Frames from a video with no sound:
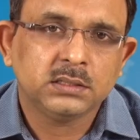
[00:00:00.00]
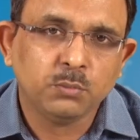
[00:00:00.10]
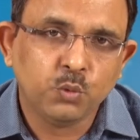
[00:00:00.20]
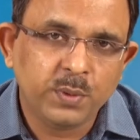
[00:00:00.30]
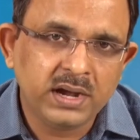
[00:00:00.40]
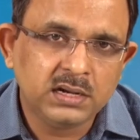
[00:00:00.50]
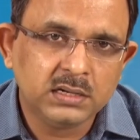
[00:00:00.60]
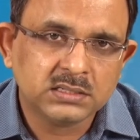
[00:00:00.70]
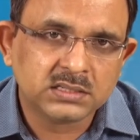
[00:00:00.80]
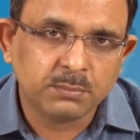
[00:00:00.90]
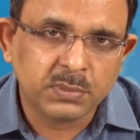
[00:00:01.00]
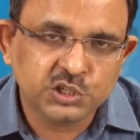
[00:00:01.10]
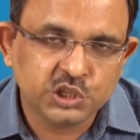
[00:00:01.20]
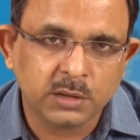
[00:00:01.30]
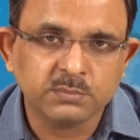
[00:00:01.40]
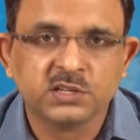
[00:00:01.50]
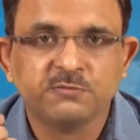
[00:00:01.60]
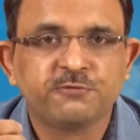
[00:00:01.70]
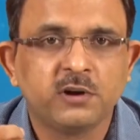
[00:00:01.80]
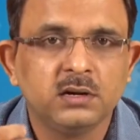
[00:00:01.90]
the moment someone jumps
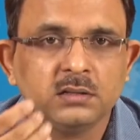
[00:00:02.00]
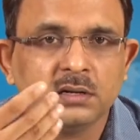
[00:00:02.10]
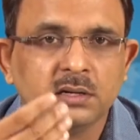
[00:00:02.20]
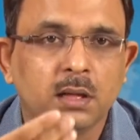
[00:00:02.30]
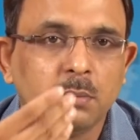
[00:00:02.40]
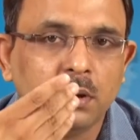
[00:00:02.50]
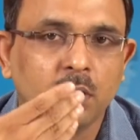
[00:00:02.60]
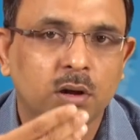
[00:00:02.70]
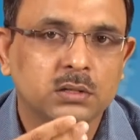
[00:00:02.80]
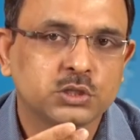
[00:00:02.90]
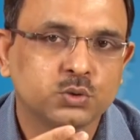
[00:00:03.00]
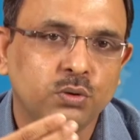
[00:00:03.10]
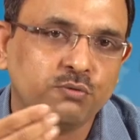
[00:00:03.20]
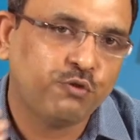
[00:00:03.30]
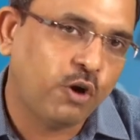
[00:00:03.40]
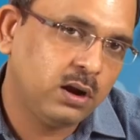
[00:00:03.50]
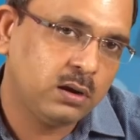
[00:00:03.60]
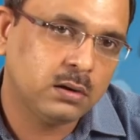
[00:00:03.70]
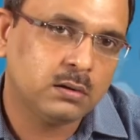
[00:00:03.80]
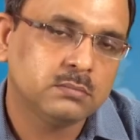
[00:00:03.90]
in front, the table or a stool
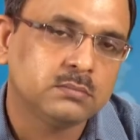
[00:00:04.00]
fall